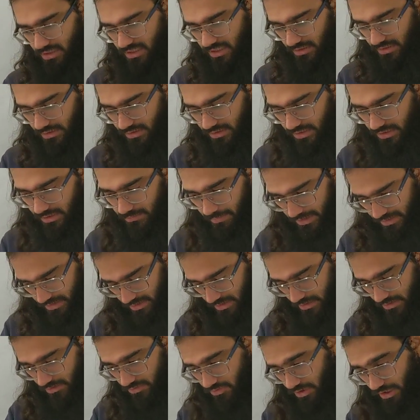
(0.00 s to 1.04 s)
dig deep and
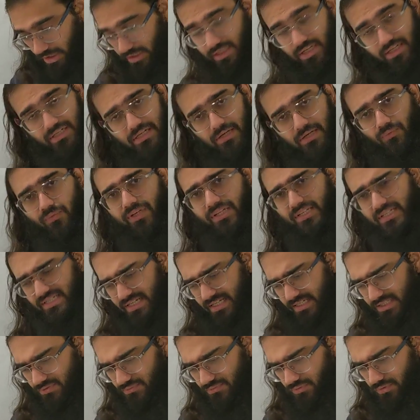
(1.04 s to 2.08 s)
try to understand what is
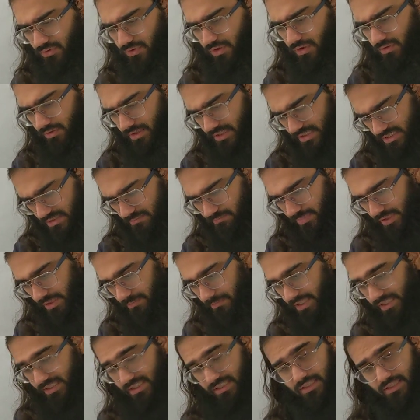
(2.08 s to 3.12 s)
text view, how it's
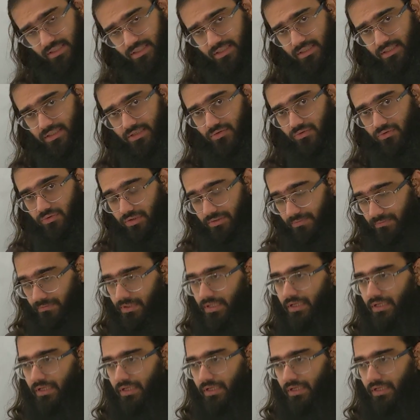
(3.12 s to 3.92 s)
implemented under the hood.